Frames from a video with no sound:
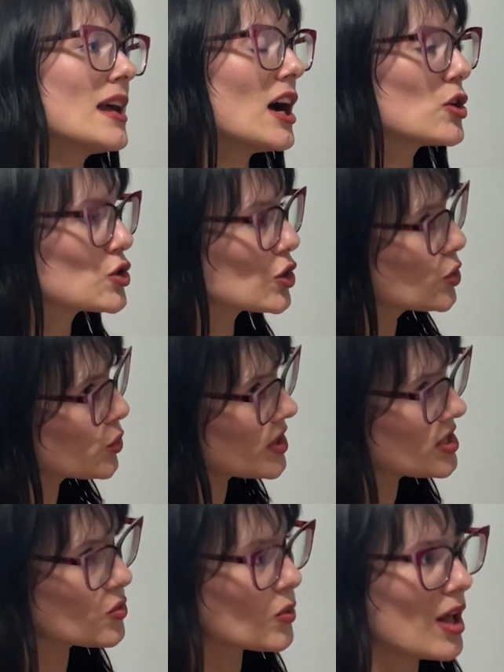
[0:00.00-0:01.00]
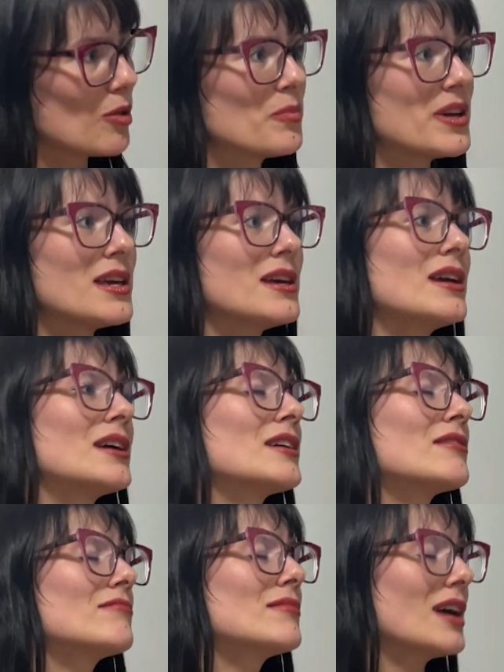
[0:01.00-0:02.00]
how to increase
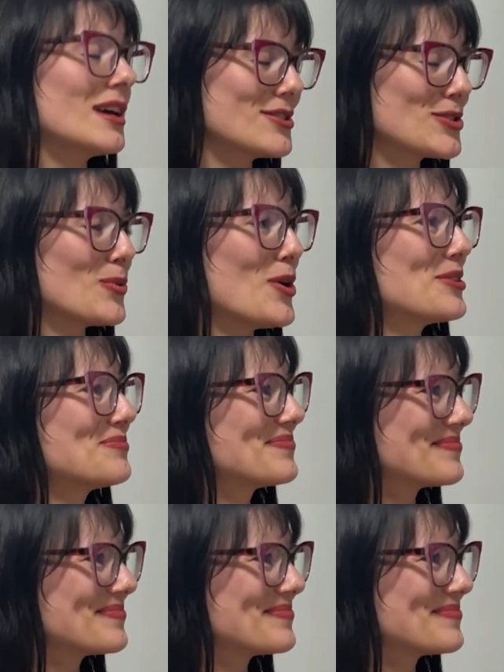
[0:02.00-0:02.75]
well-being, and so on.